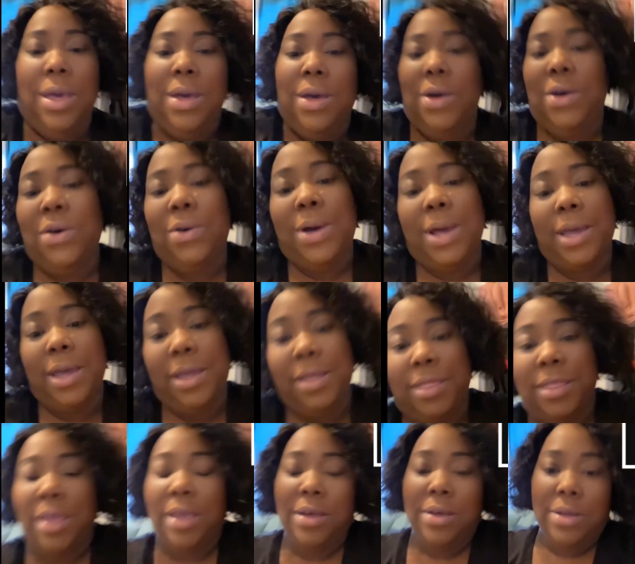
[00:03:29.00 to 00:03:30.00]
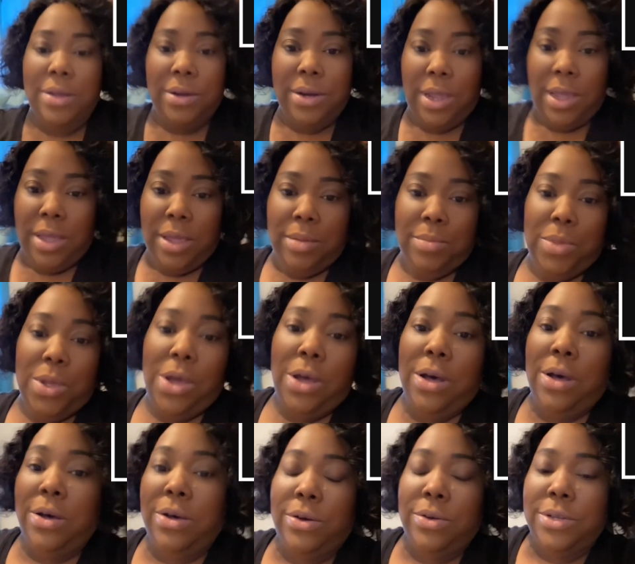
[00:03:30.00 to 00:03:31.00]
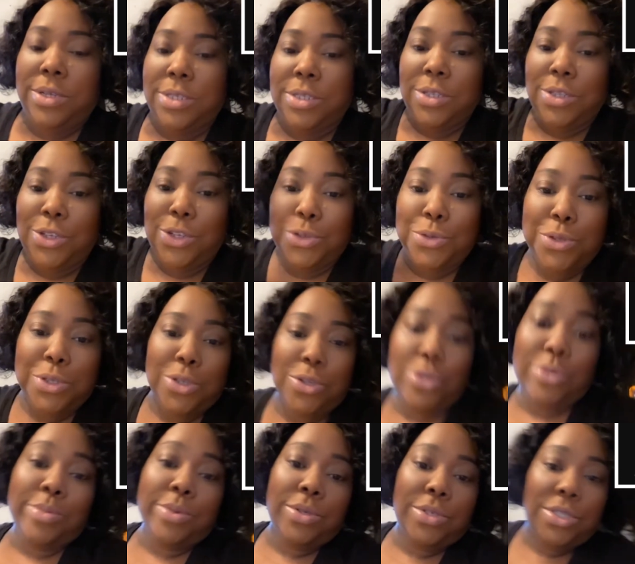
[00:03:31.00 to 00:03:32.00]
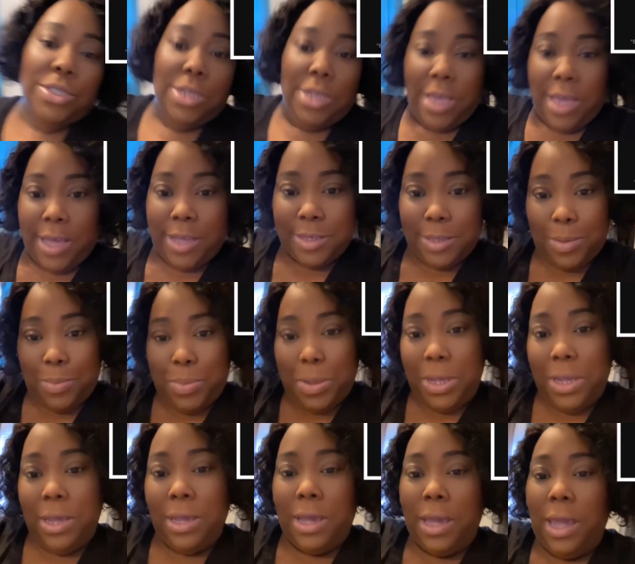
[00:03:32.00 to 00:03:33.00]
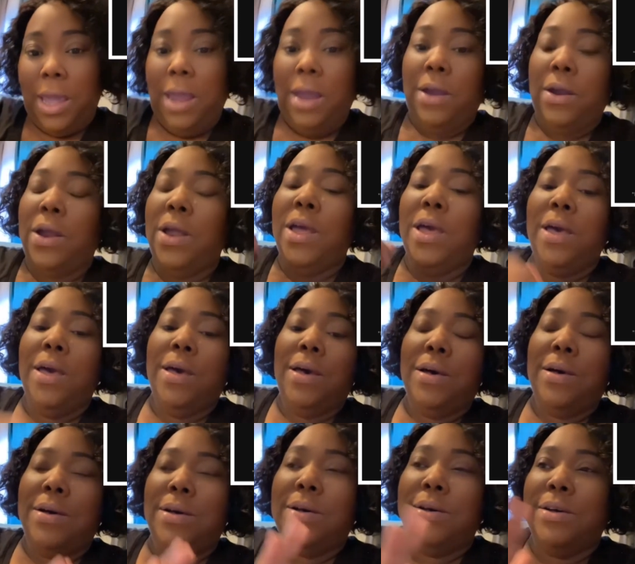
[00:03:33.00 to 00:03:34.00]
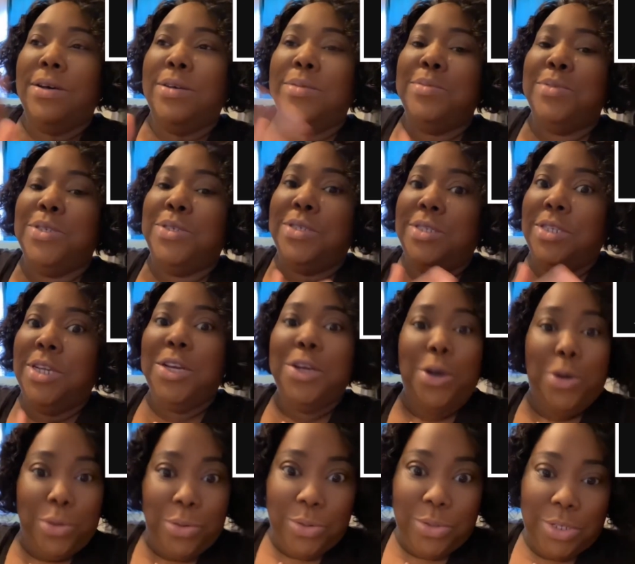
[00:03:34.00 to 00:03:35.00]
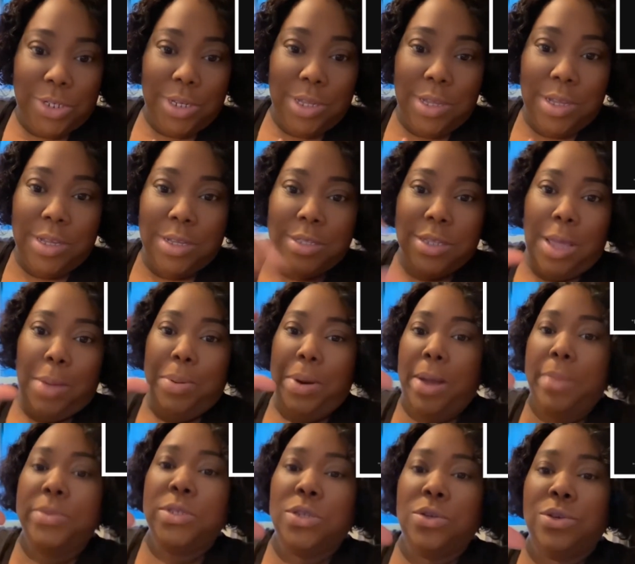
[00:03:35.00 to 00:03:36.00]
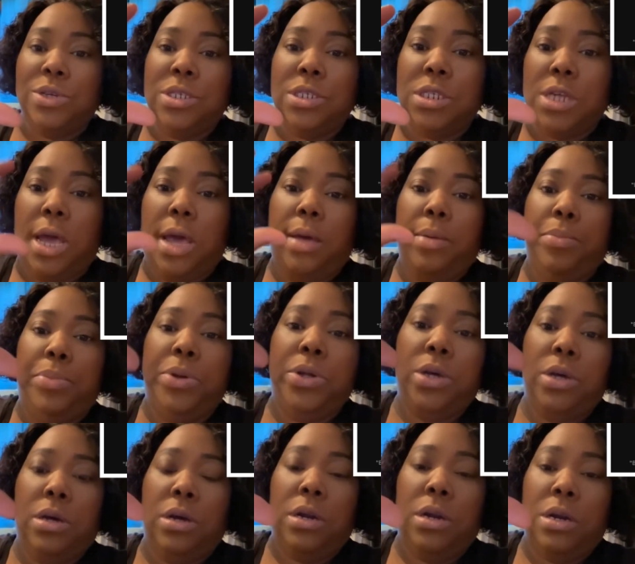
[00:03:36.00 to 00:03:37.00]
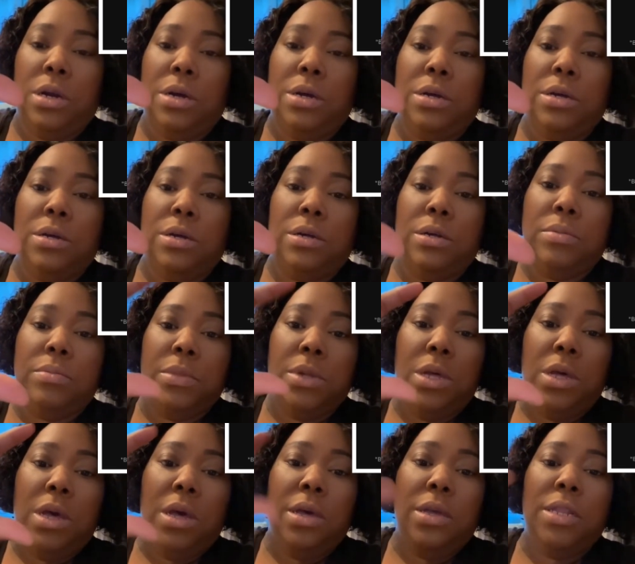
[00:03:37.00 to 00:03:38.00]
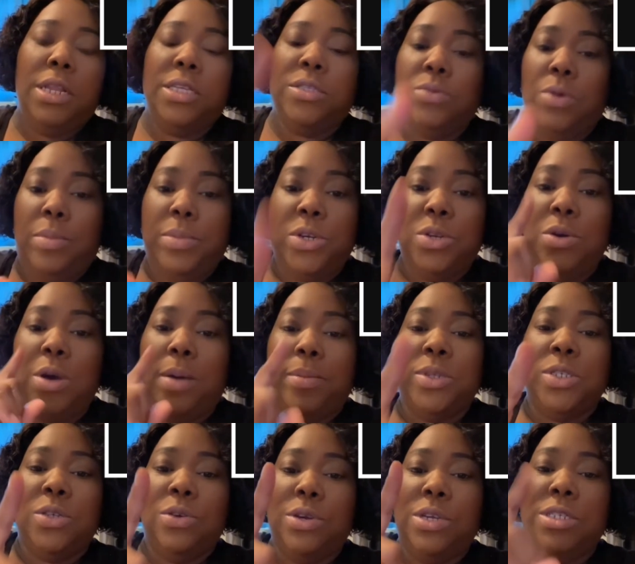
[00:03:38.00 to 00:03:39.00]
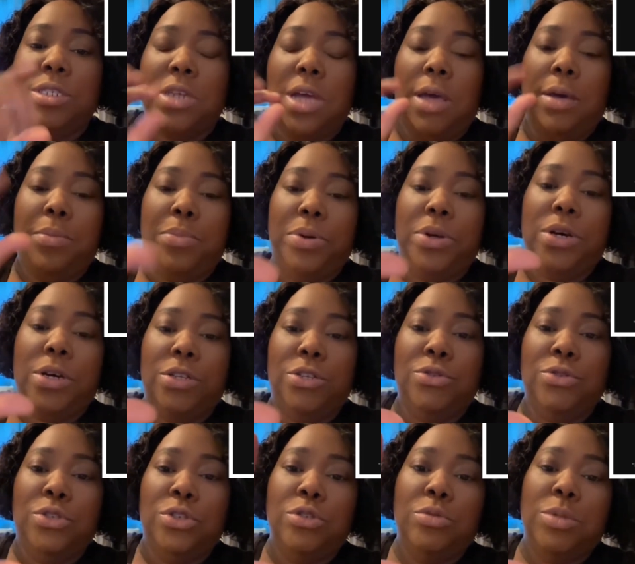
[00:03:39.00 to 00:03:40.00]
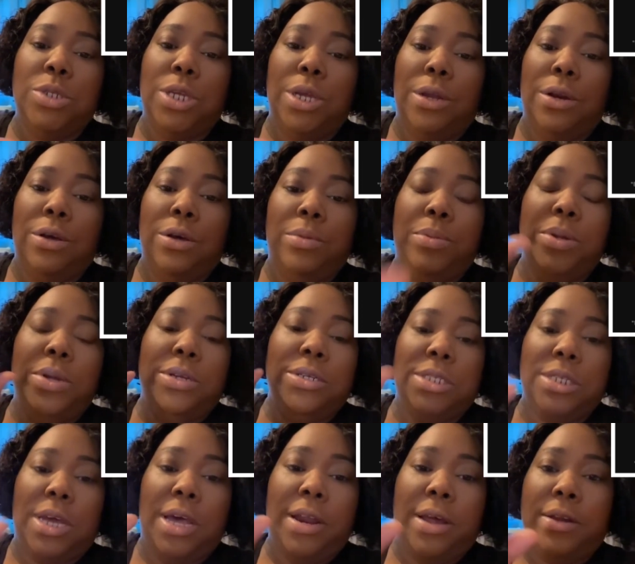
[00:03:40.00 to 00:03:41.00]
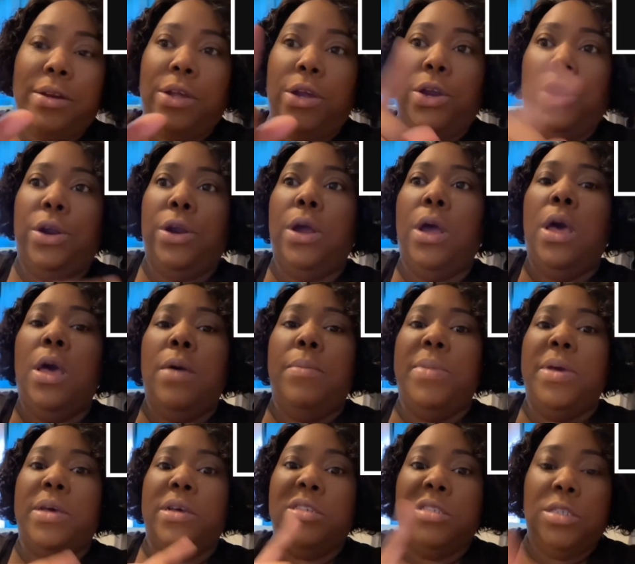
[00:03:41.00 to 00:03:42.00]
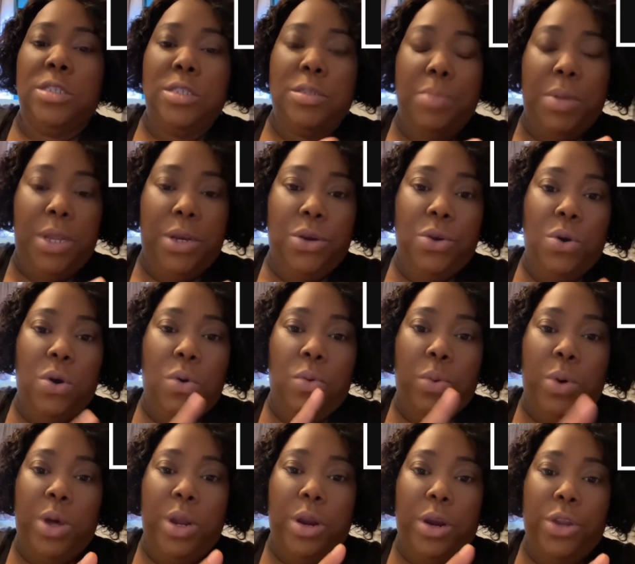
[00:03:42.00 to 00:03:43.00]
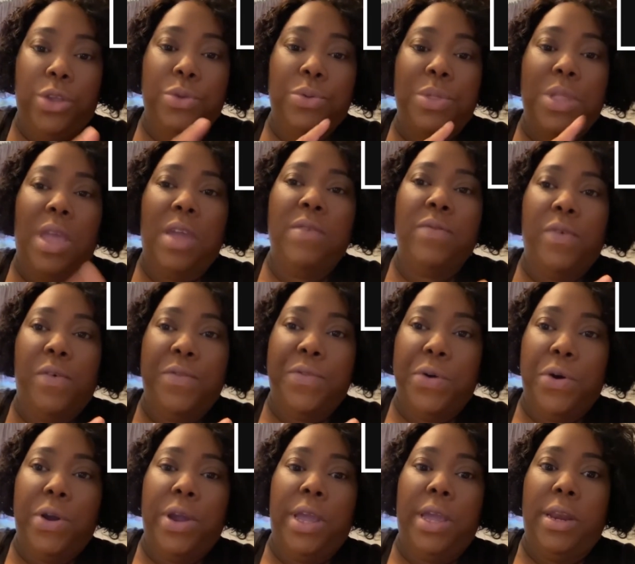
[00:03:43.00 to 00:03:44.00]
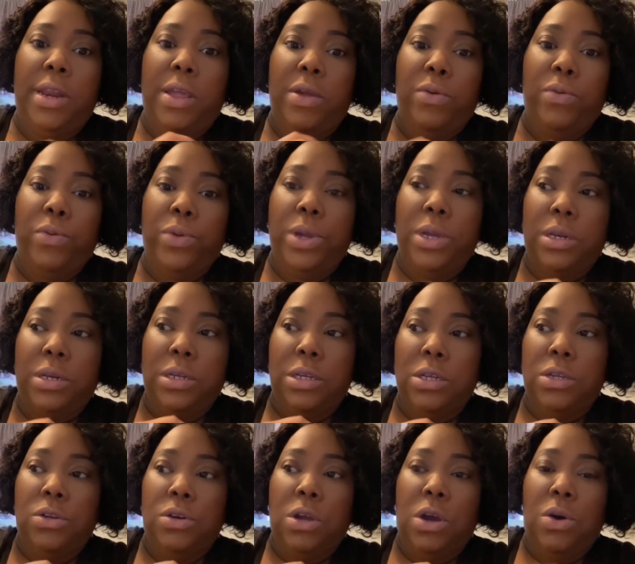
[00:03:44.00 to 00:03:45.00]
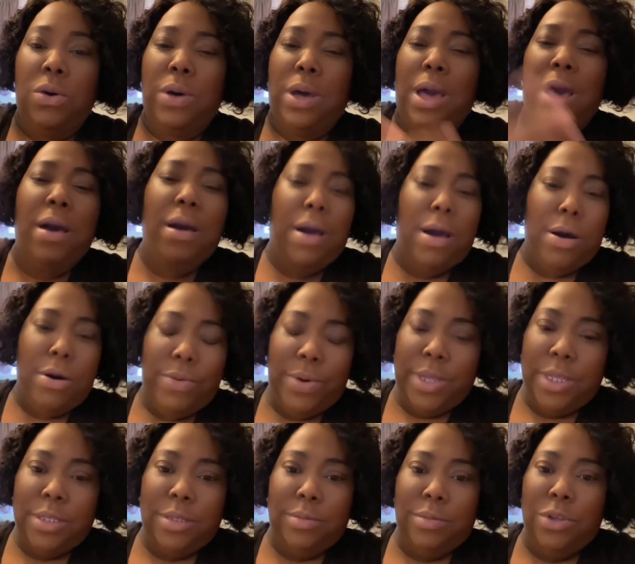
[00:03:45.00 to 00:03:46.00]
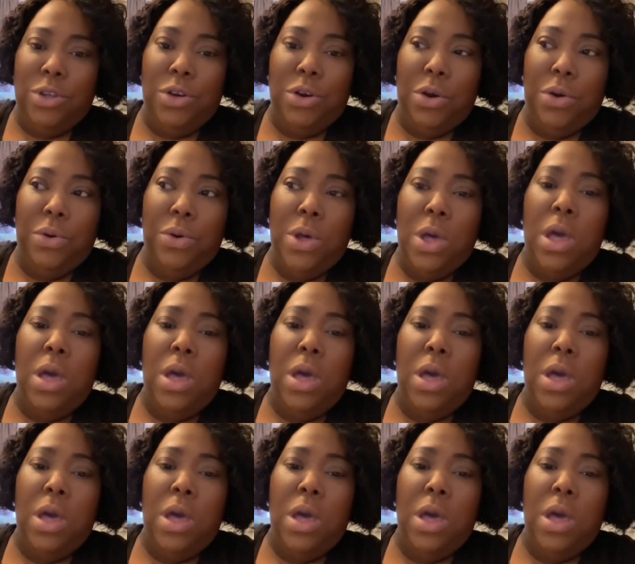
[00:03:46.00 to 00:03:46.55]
oh, I can't think of her name, y'all. It's a YouTuber. She has the pink hair. Um, she know who she is. I probably screenshot and put her. Um, that's what I'm gonna do. I'm gonna screenshot and put her YouTube channel up here. Shout out to her because she's been doing what are you thankful for, and it really, you know, I always, you know,